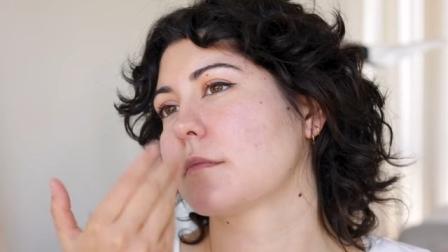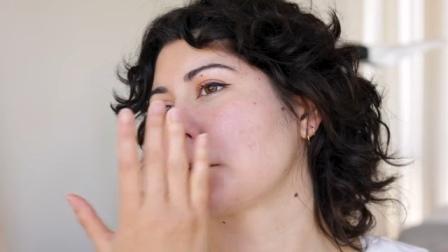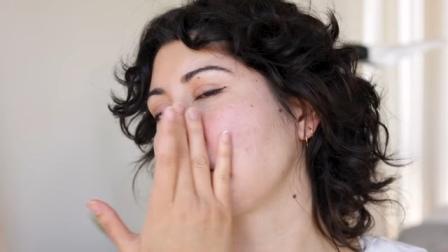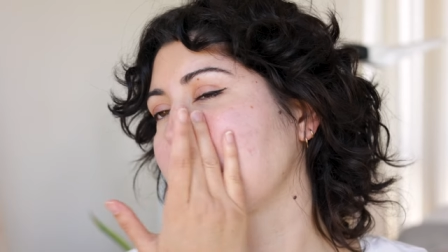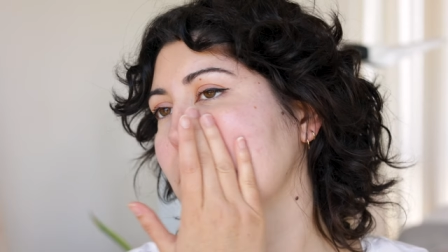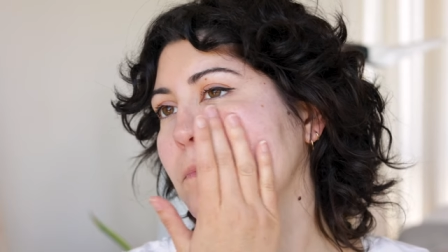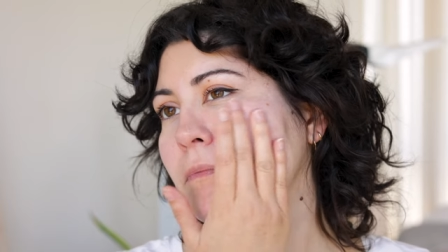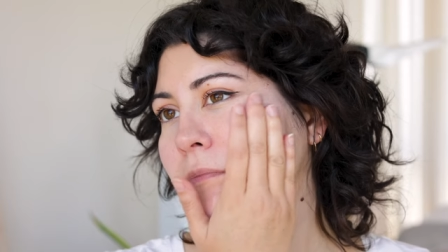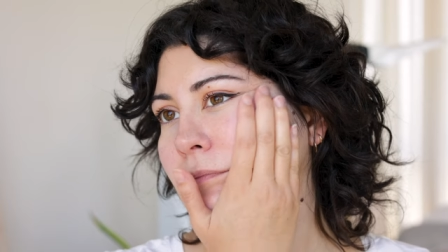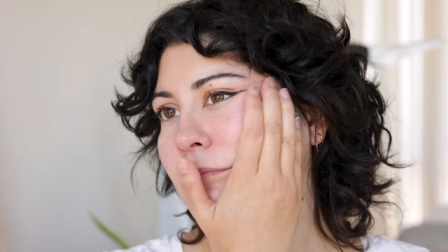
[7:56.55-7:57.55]
This will
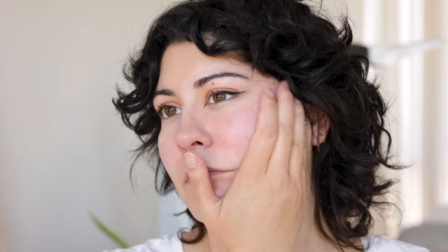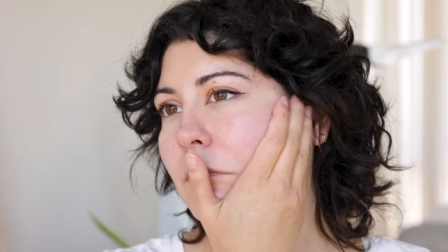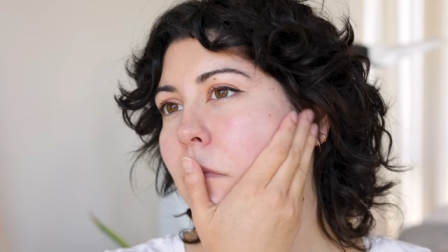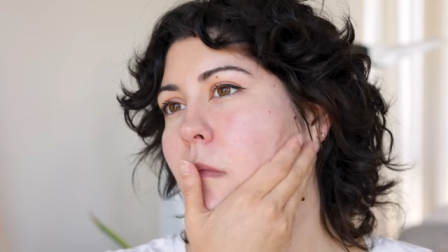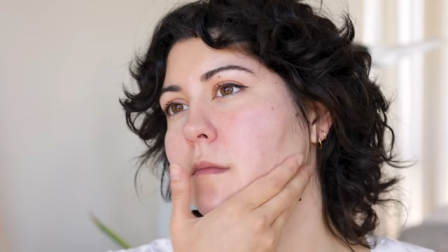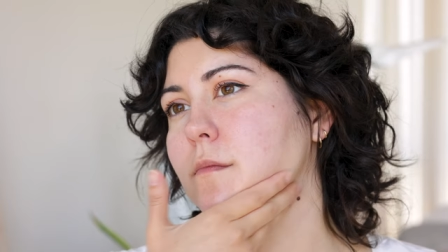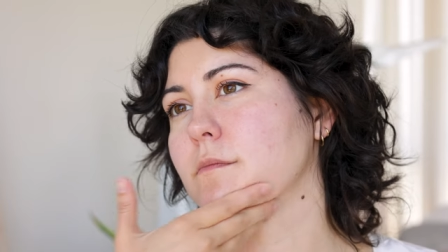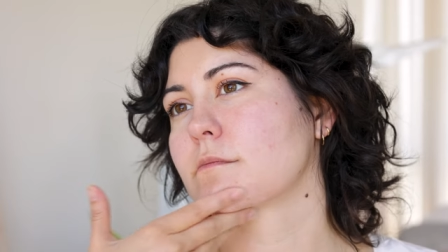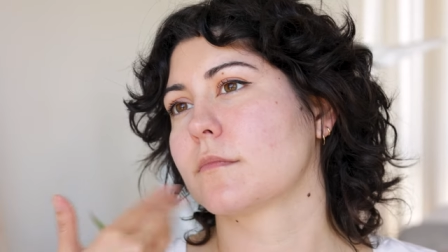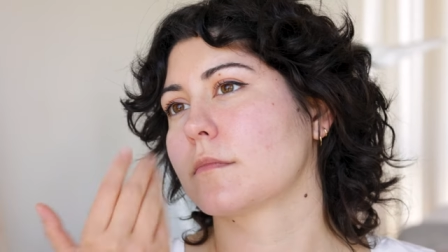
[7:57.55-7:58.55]
leave more of a dewy
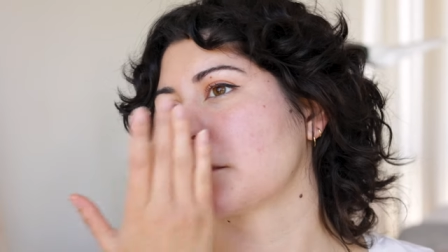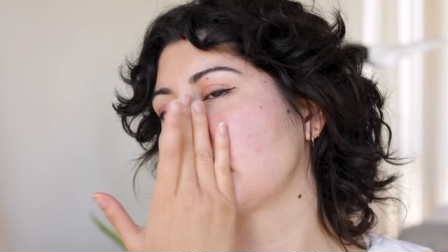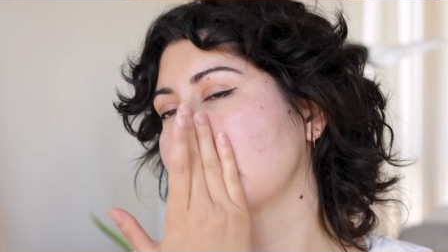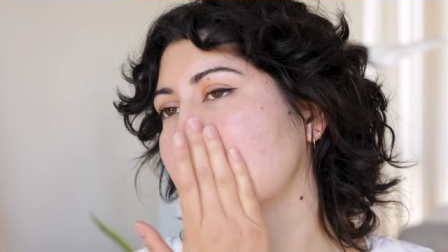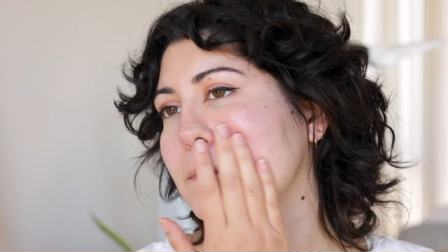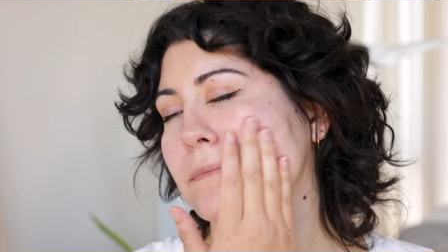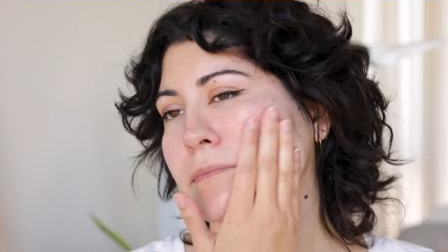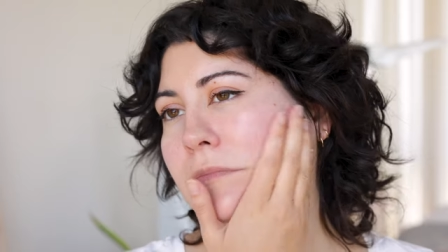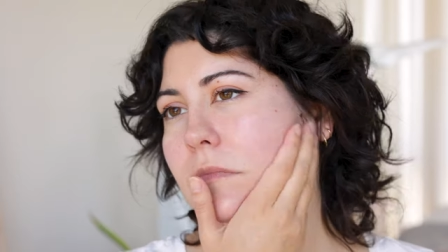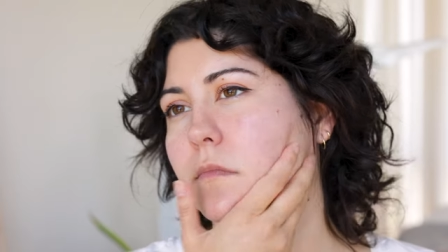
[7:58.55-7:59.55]
moisturizing finish on the
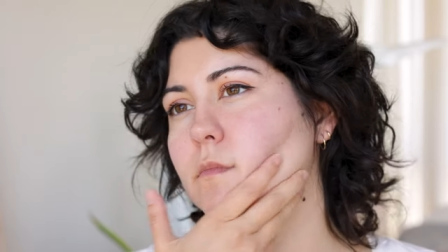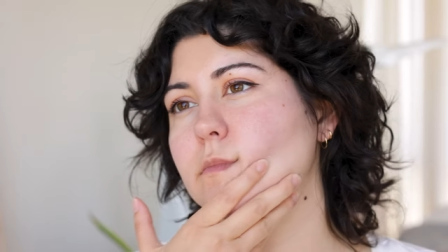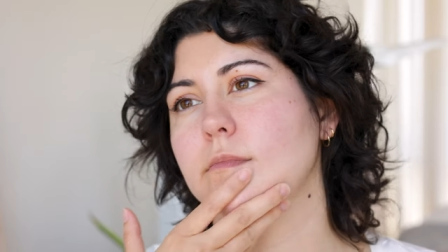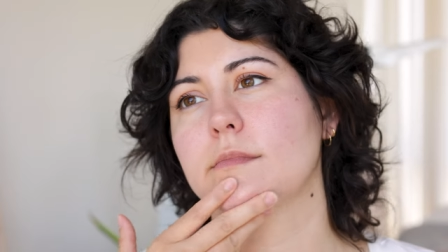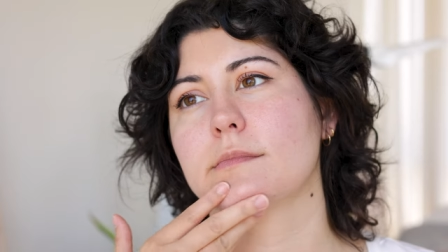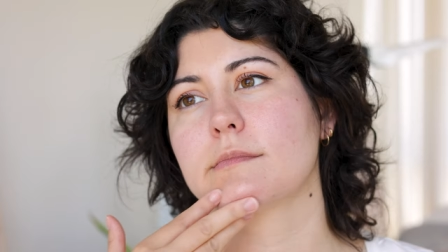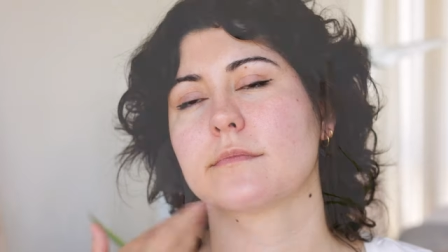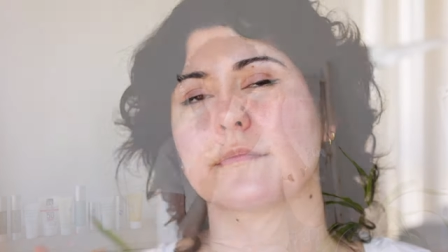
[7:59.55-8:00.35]
skin, and it also